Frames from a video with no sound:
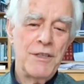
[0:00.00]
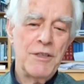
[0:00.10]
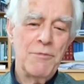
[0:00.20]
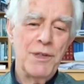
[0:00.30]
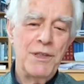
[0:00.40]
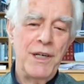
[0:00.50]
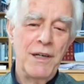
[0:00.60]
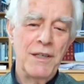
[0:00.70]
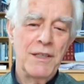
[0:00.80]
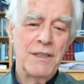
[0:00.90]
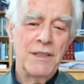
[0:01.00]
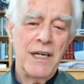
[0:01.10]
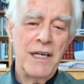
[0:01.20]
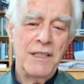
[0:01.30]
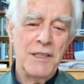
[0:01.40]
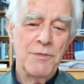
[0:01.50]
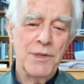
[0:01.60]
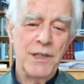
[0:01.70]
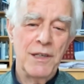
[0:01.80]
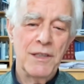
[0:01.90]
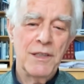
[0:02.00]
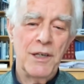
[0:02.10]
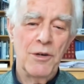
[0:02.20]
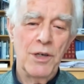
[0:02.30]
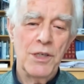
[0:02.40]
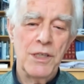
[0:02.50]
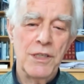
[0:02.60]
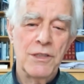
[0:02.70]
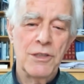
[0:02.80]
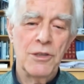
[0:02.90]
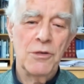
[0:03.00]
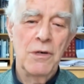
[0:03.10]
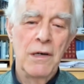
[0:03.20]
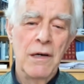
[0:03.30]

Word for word: as a materialist scientist, materialist cardiologist. So mm.